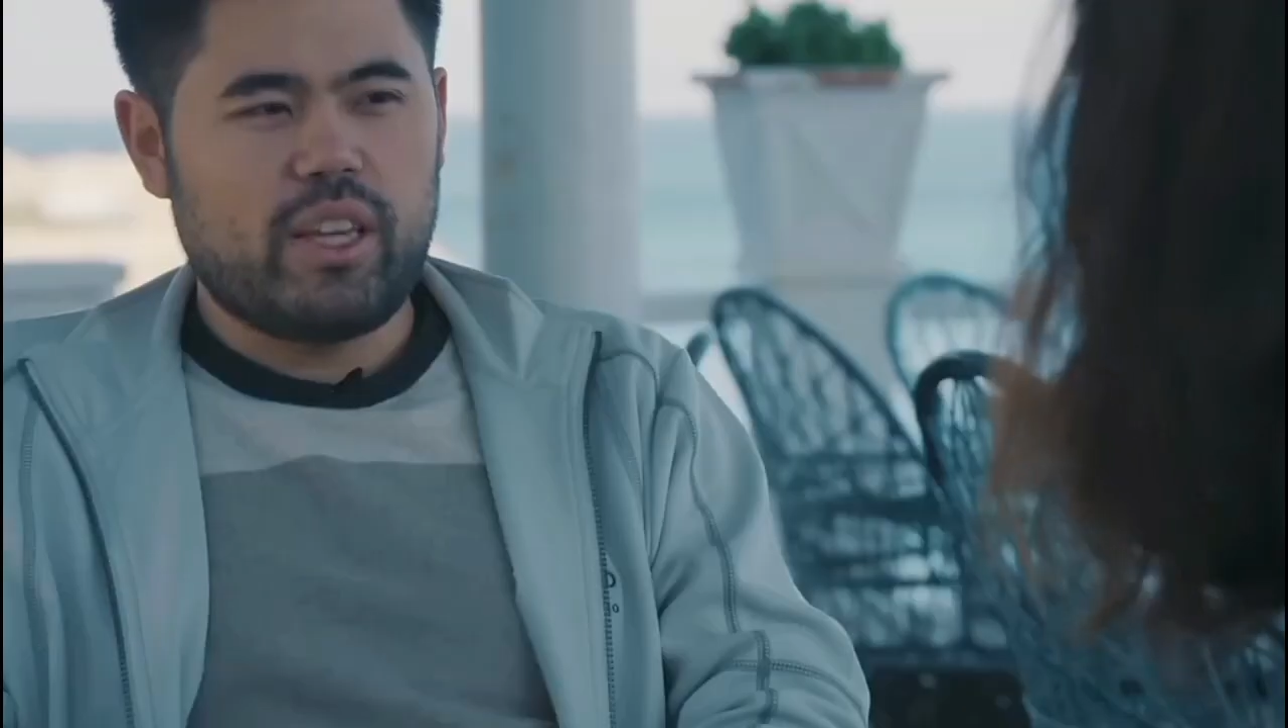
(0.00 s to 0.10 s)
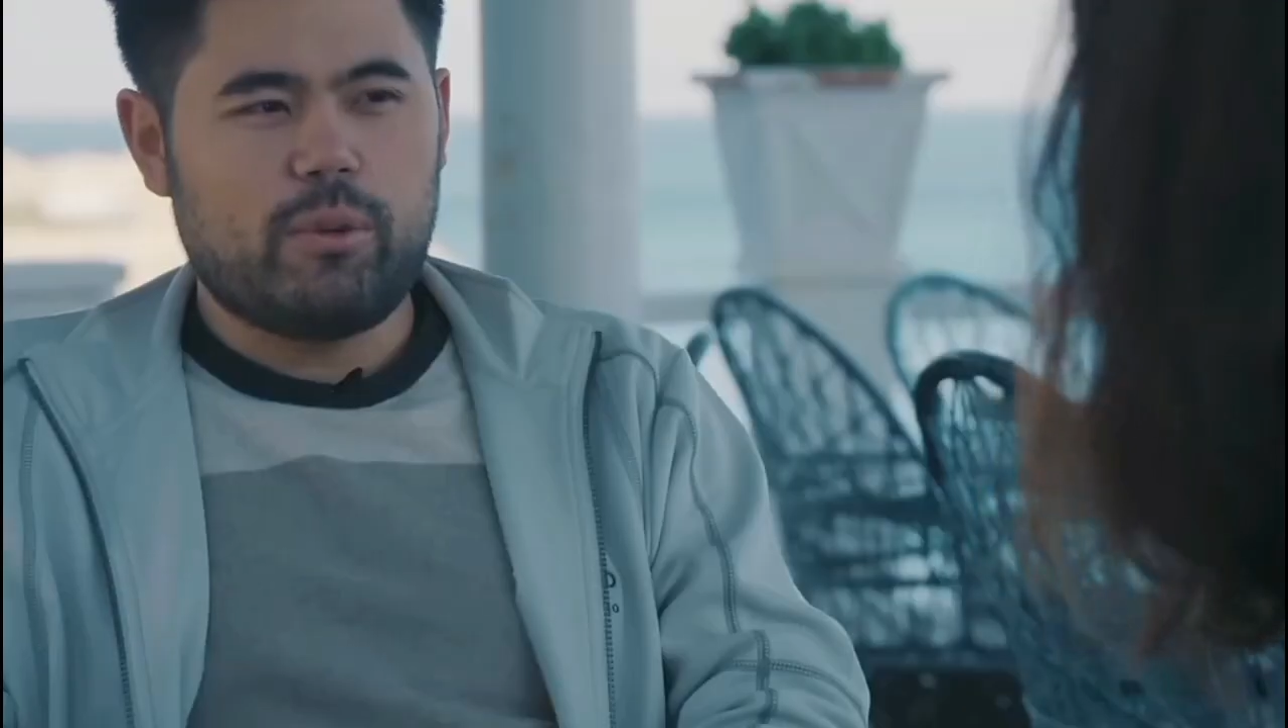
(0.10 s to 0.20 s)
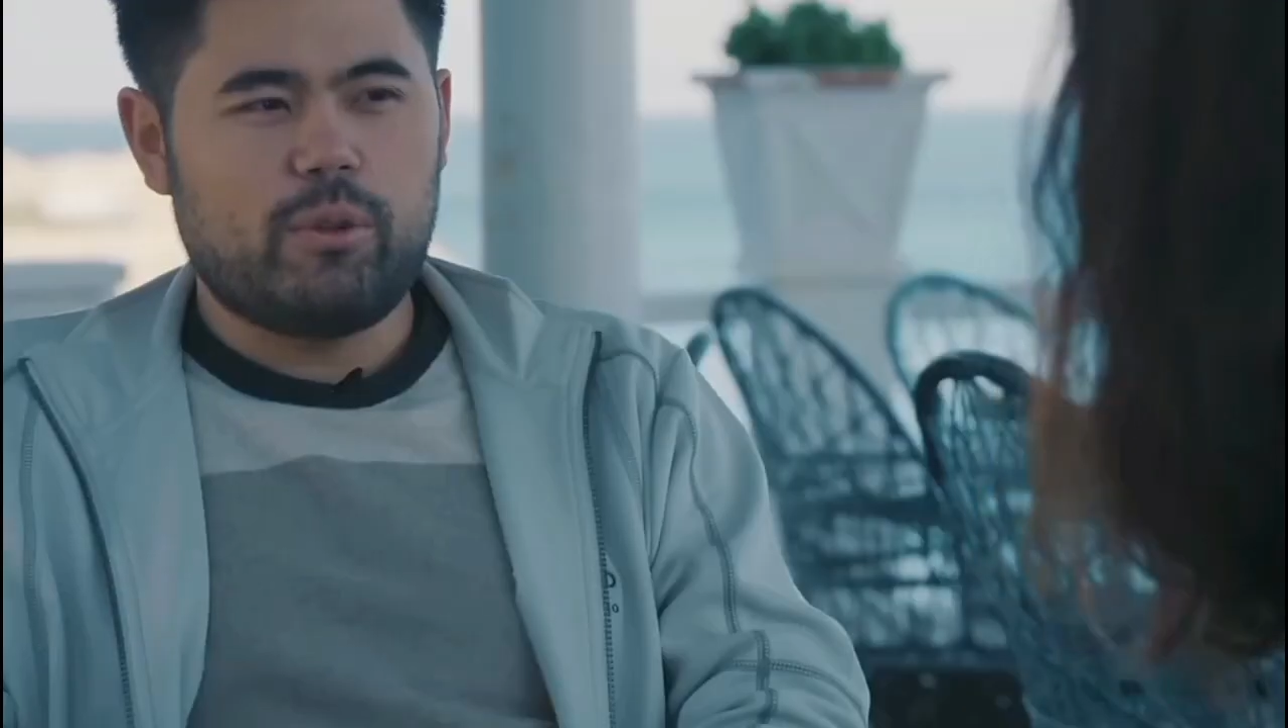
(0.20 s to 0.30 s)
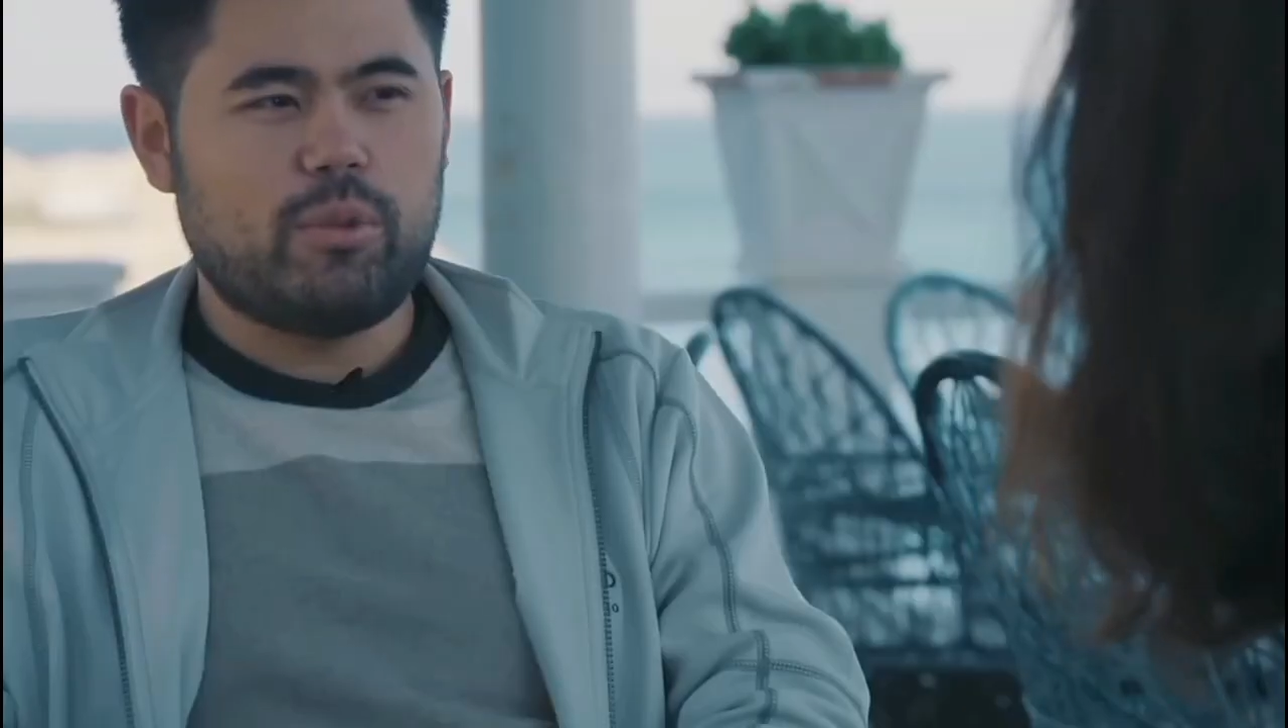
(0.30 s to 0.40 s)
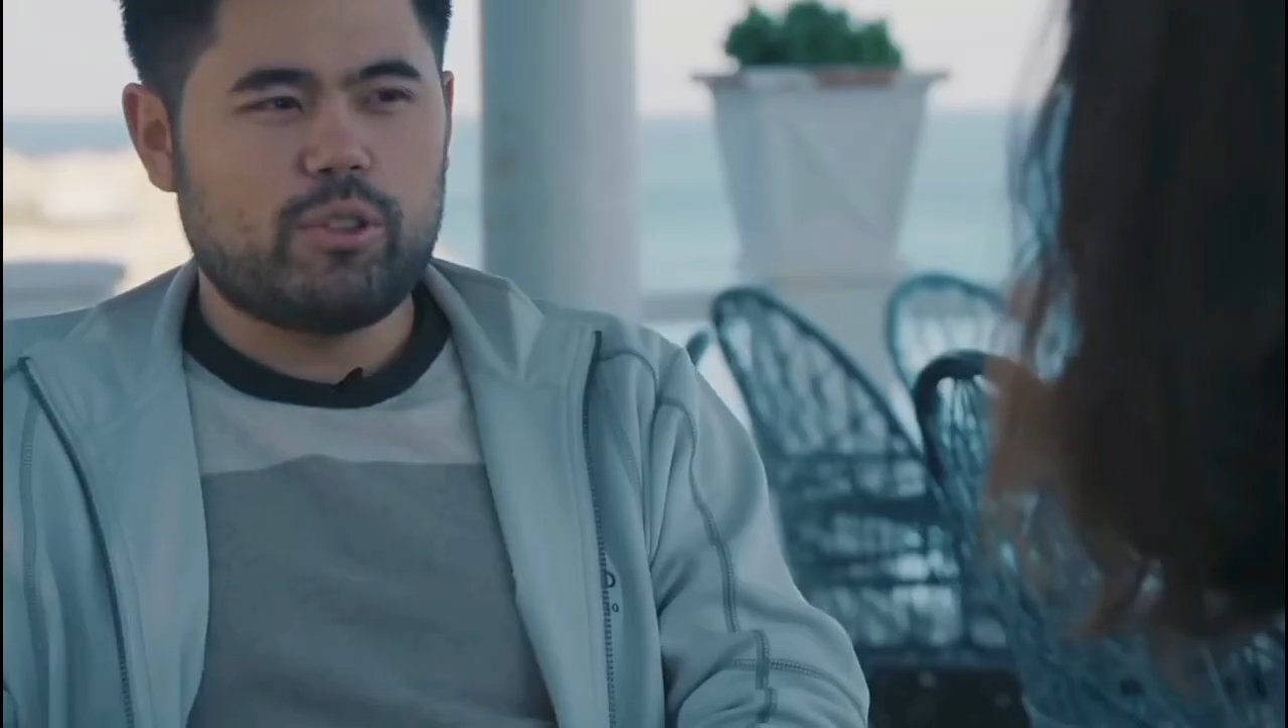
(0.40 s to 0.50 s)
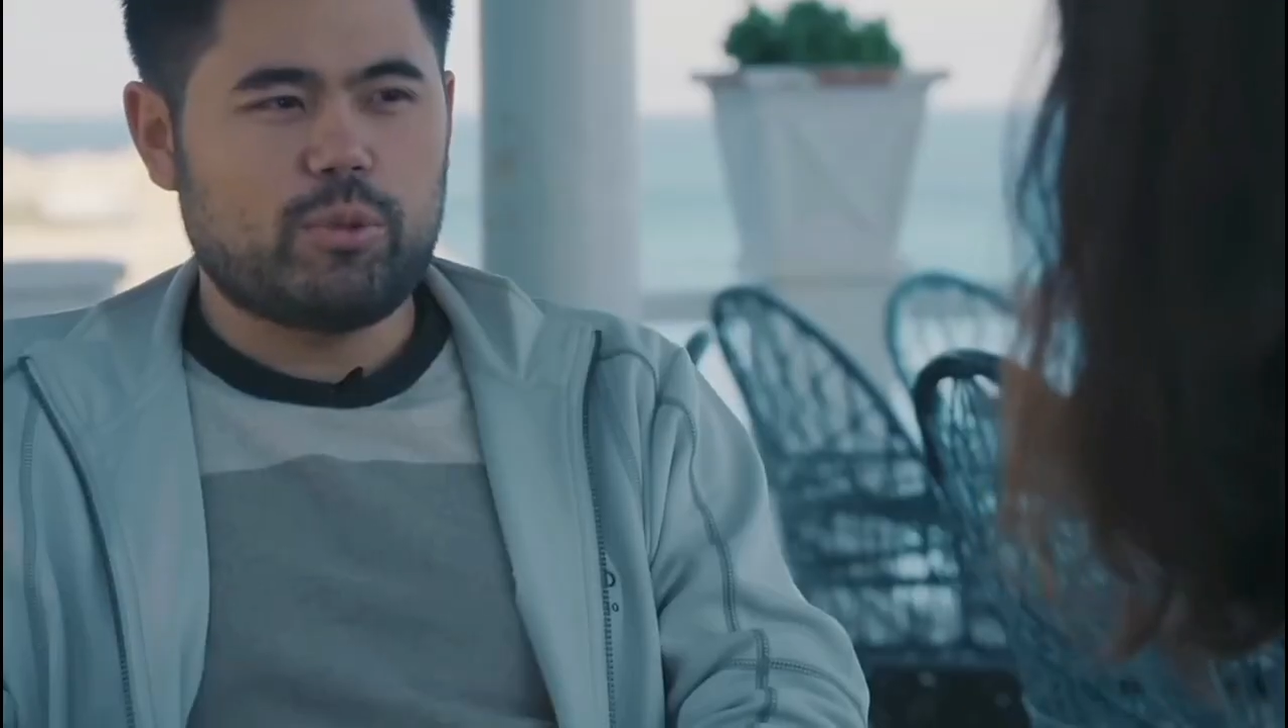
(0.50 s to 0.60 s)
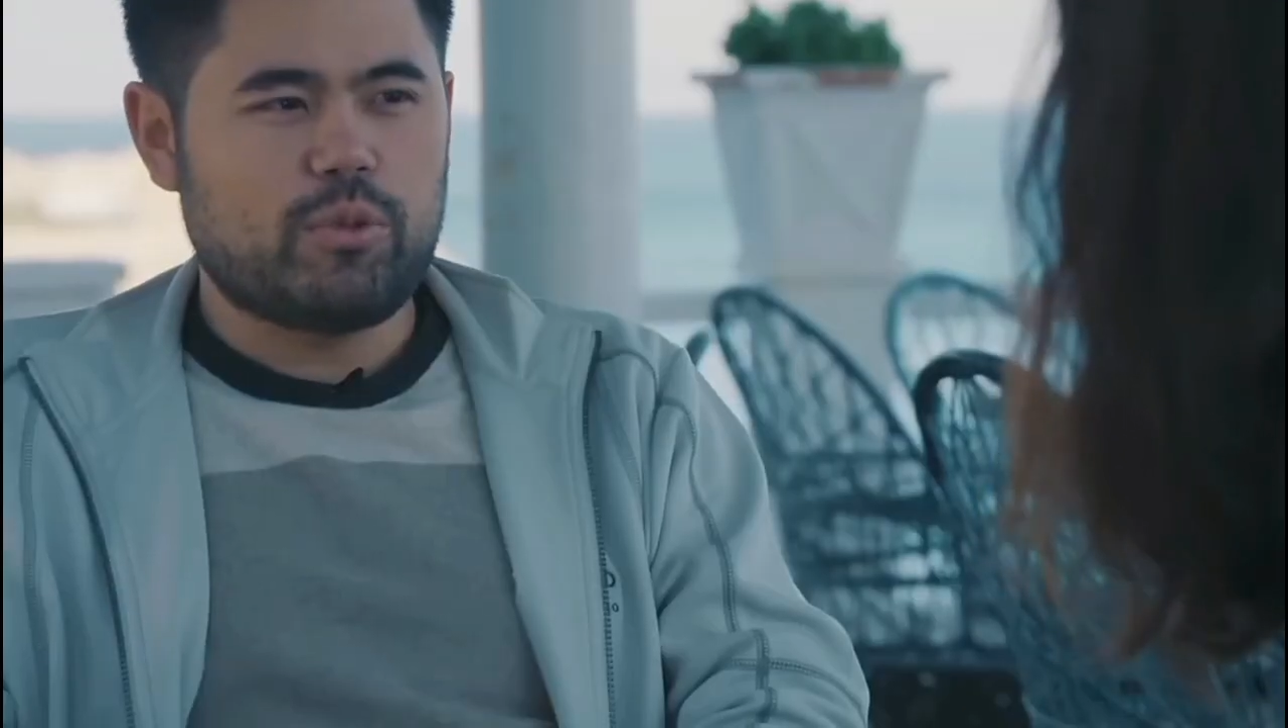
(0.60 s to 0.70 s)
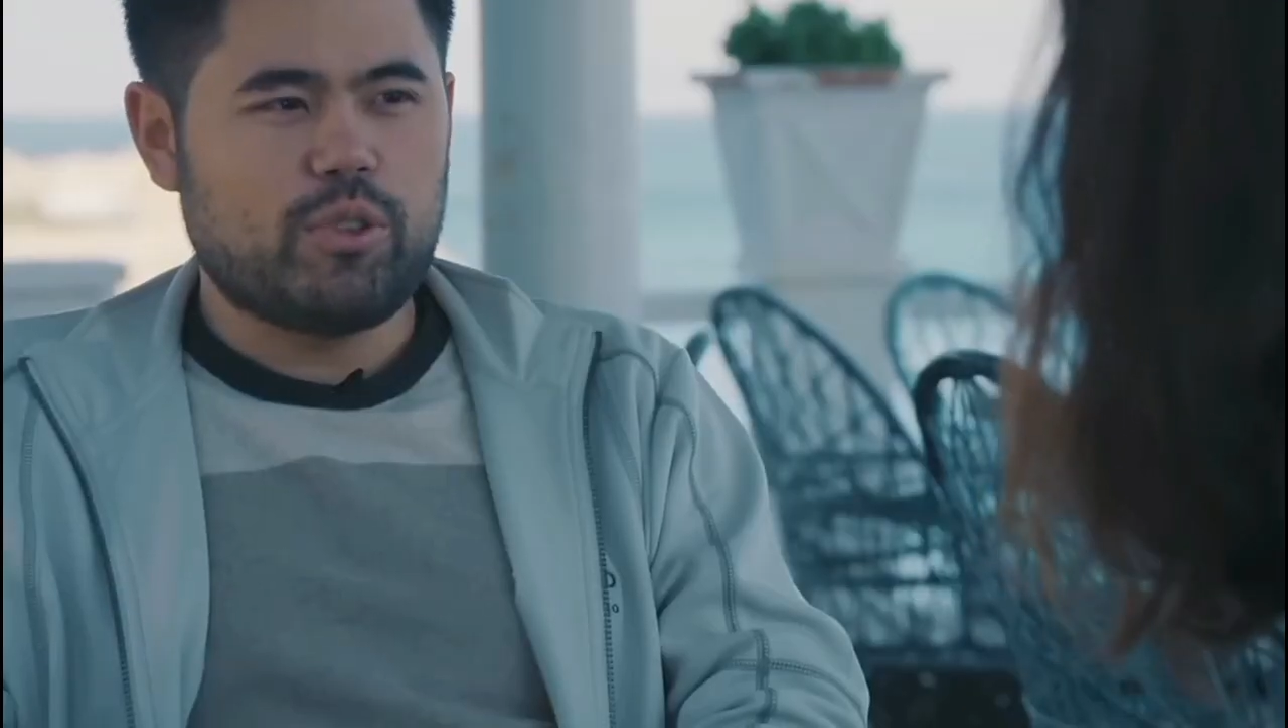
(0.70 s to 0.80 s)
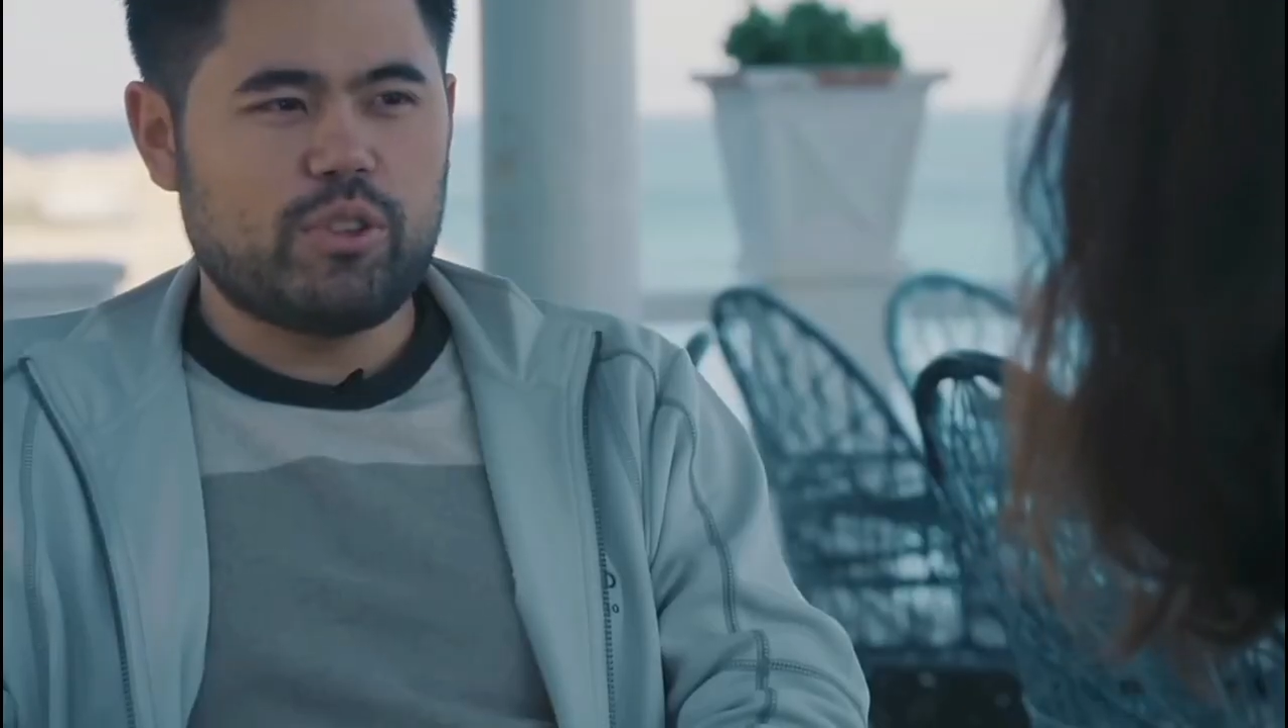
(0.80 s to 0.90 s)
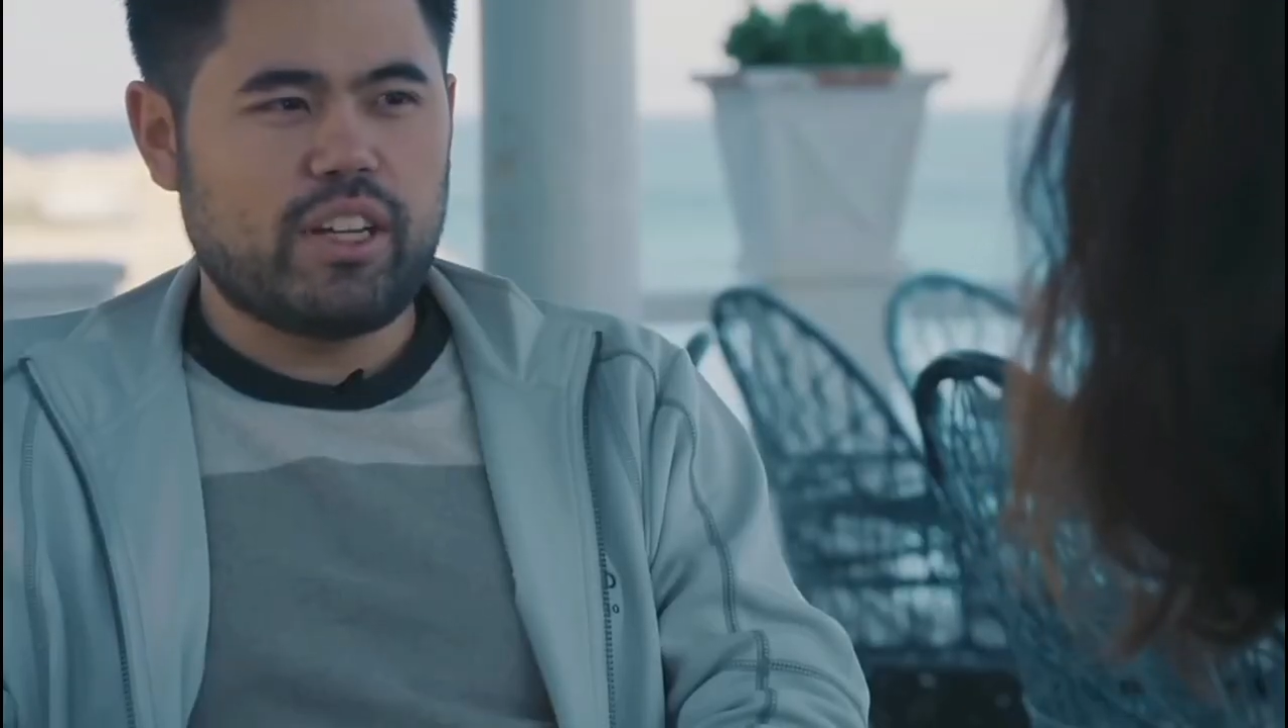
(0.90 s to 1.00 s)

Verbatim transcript: I would much prefer